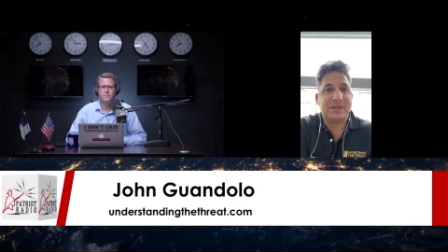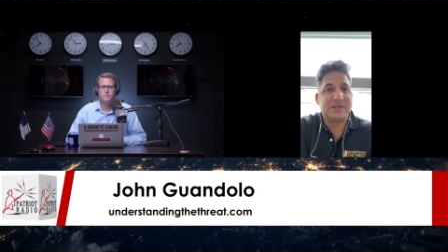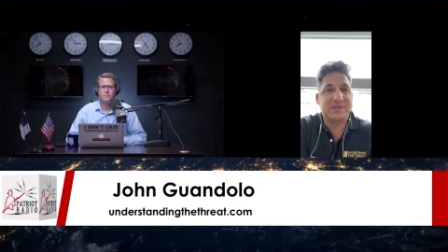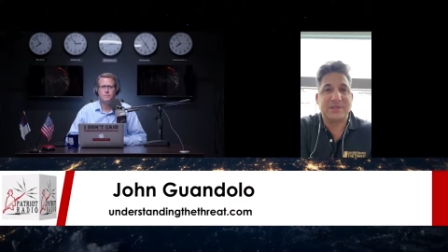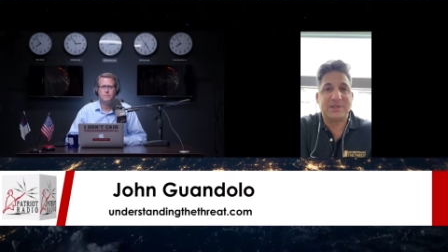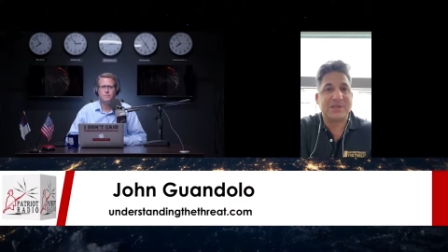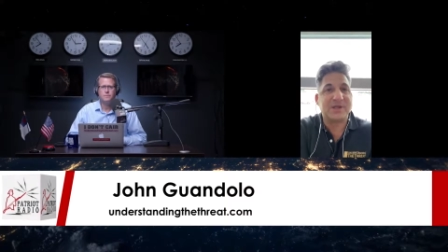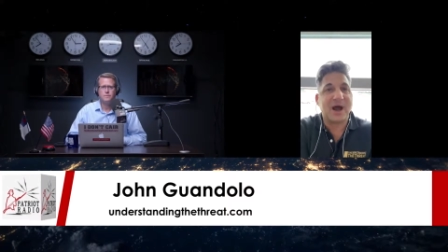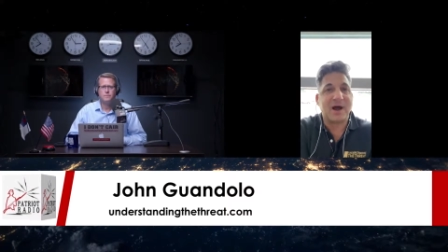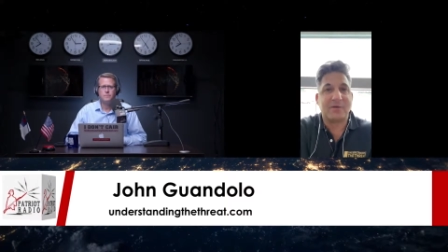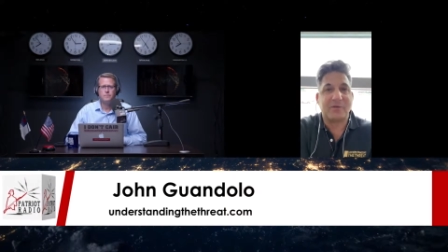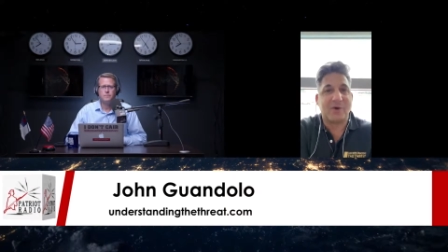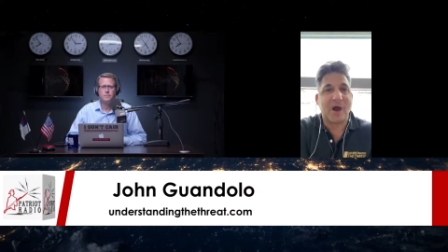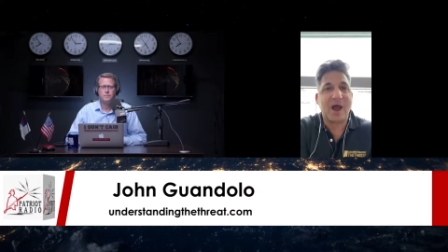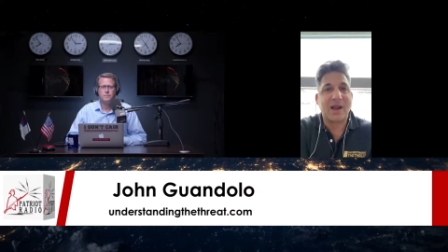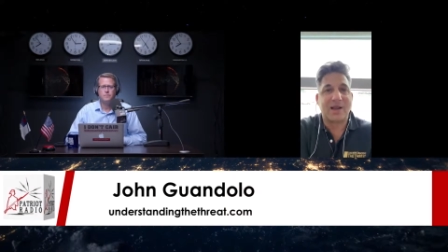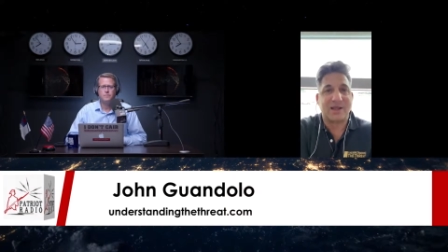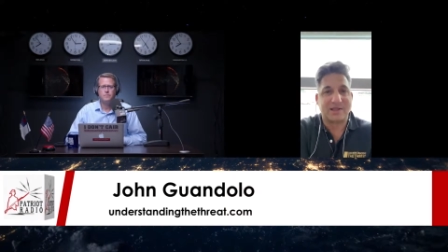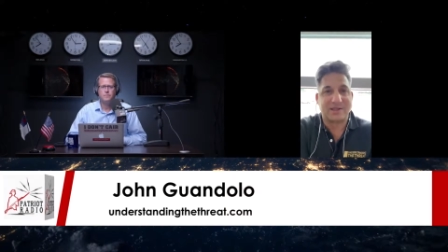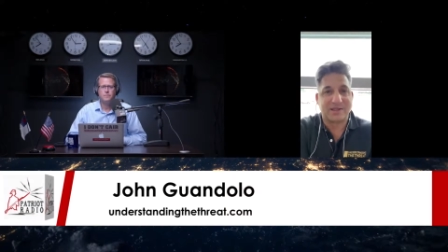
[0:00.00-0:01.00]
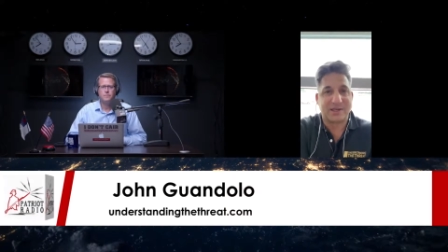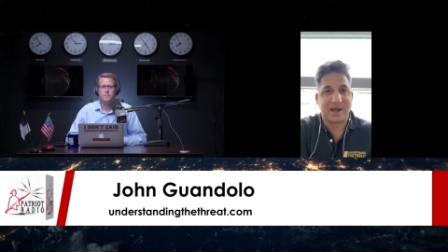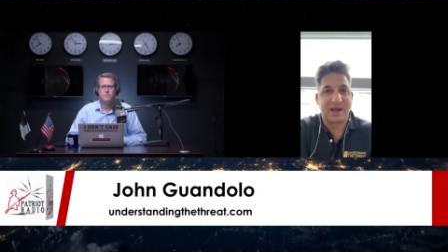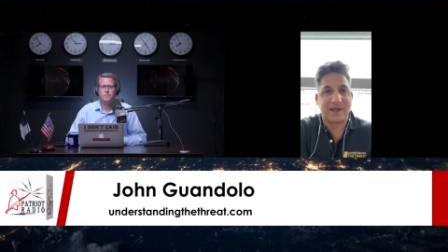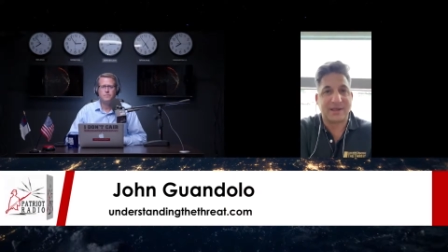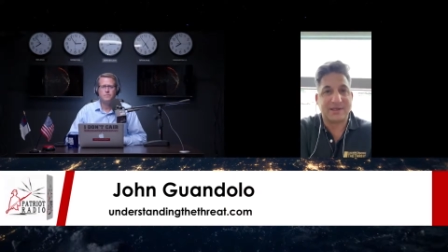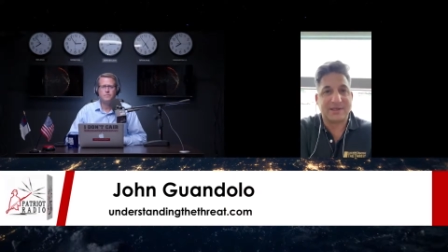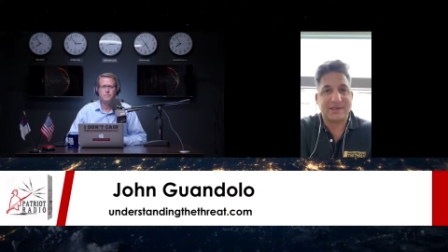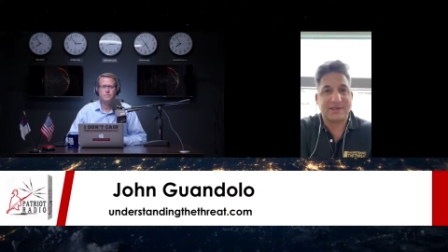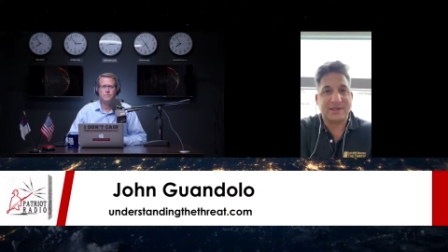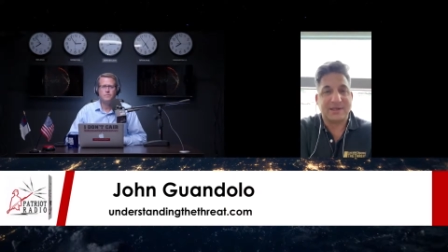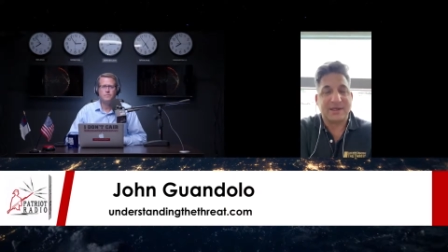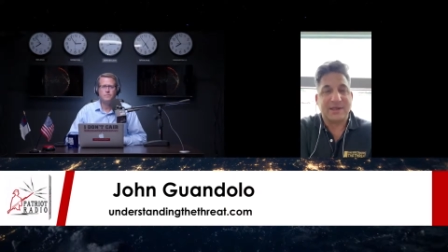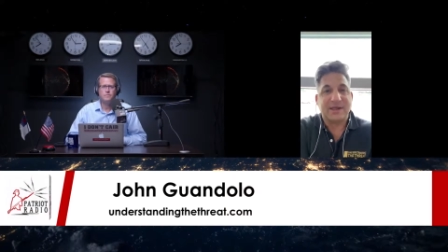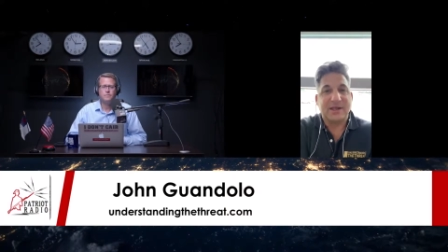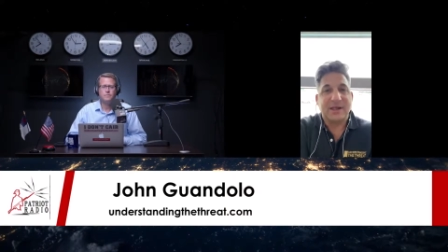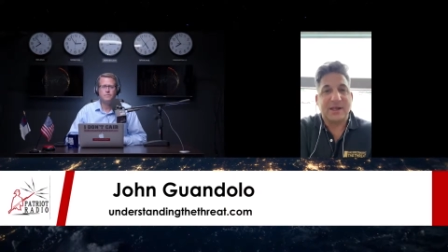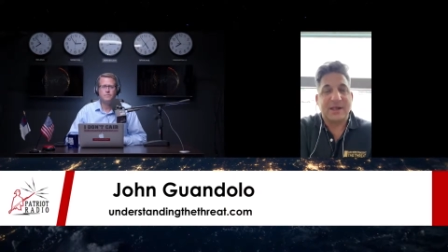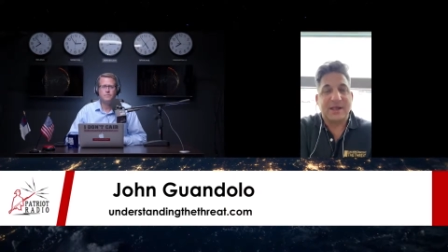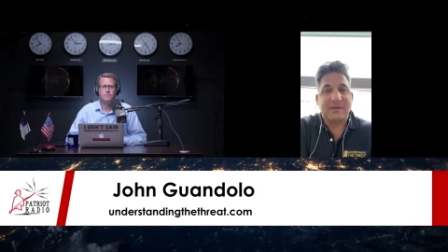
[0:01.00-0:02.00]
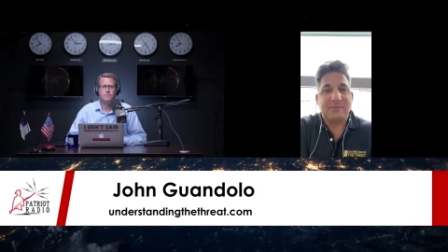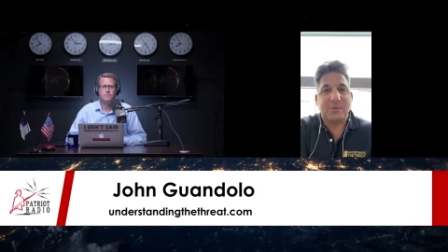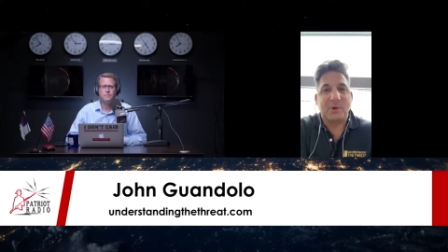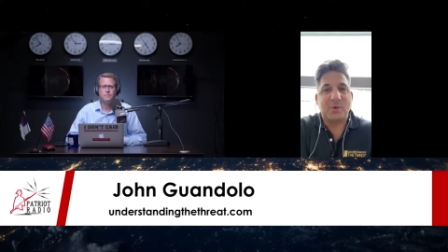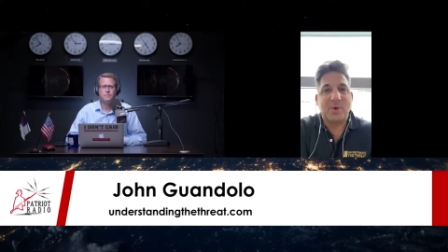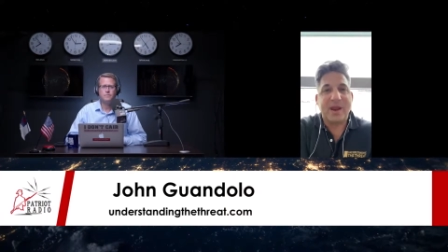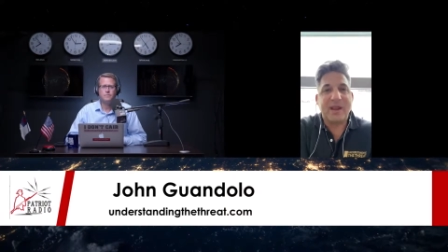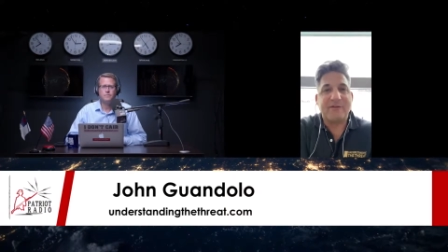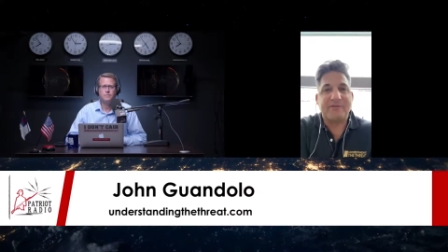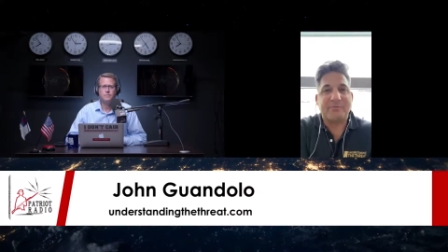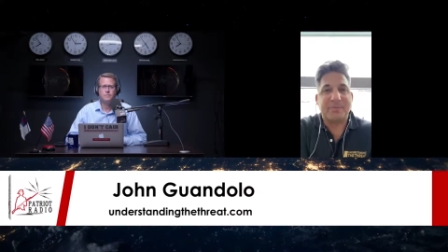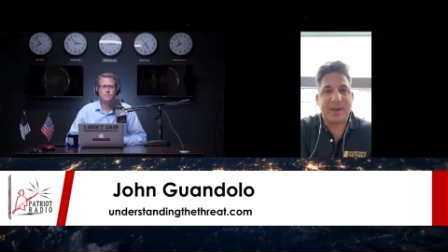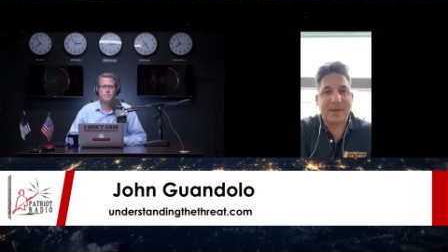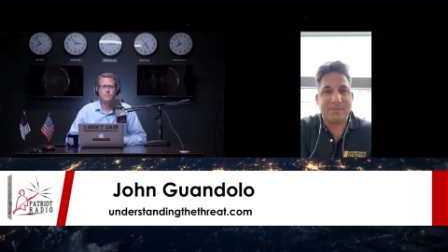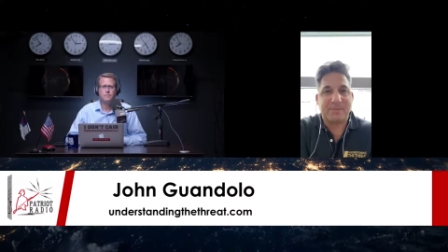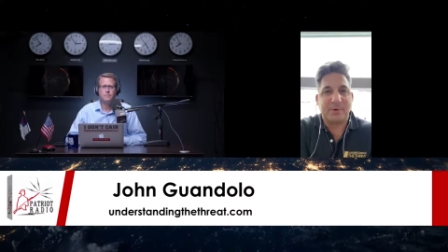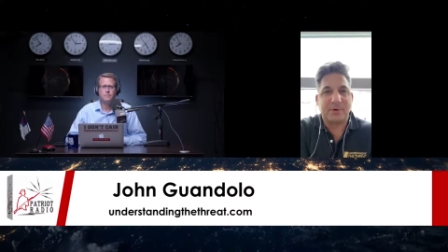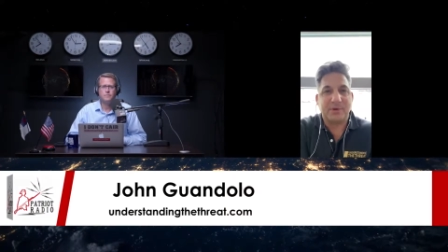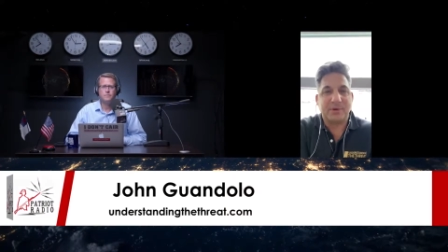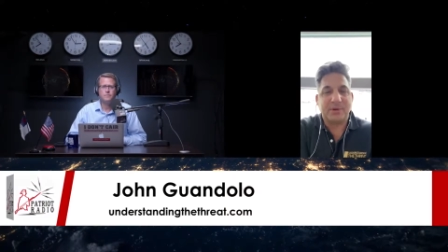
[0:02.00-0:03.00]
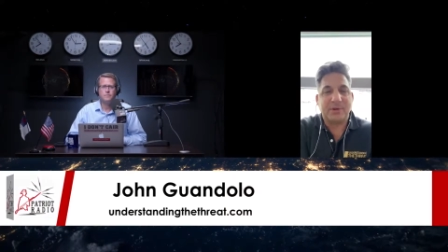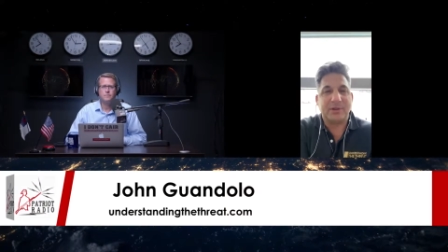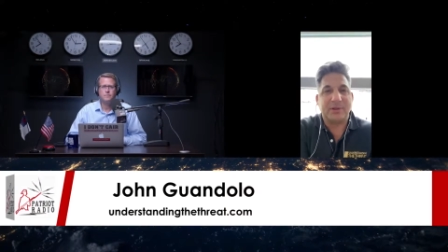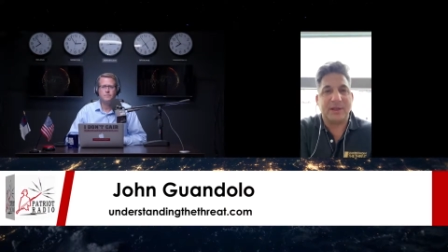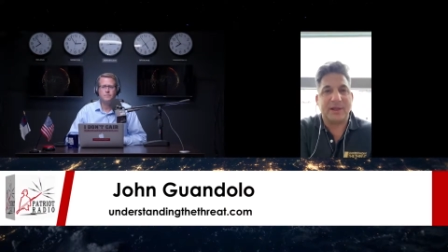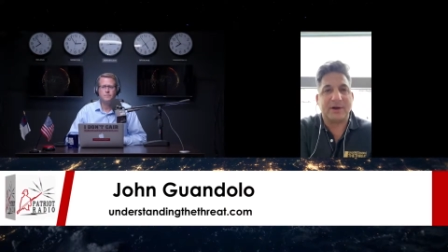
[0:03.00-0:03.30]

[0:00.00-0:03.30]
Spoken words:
And this is not rocket science. We have people